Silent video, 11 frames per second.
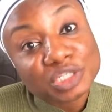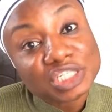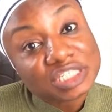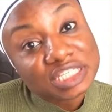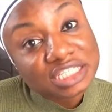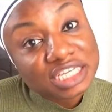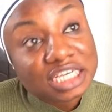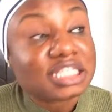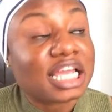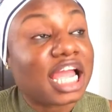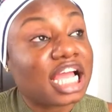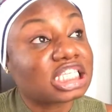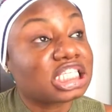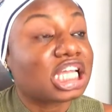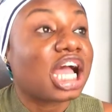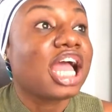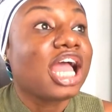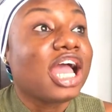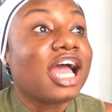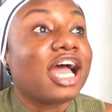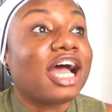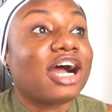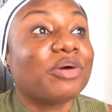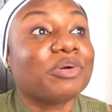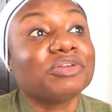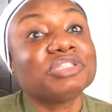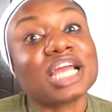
She said yes. I asked her if